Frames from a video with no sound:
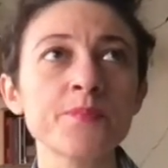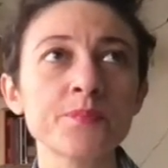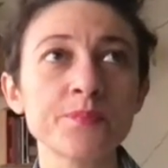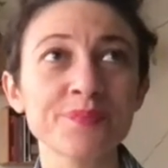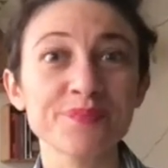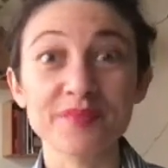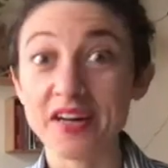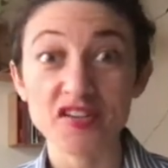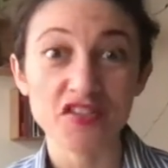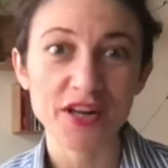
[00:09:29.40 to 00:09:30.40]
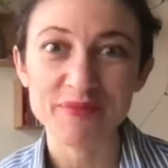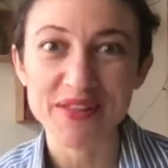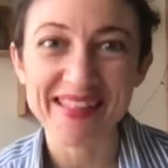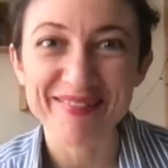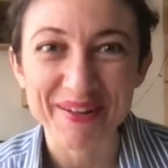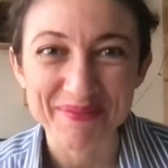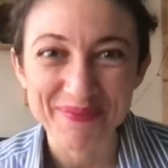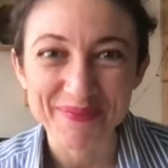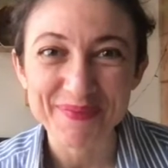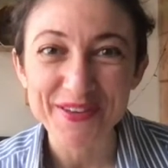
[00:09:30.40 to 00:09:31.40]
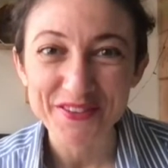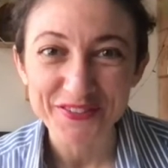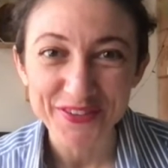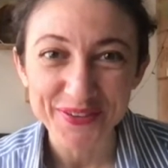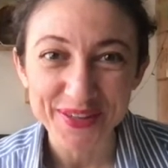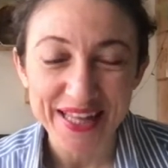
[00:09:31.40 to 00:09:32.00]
There is gonna be some beautiful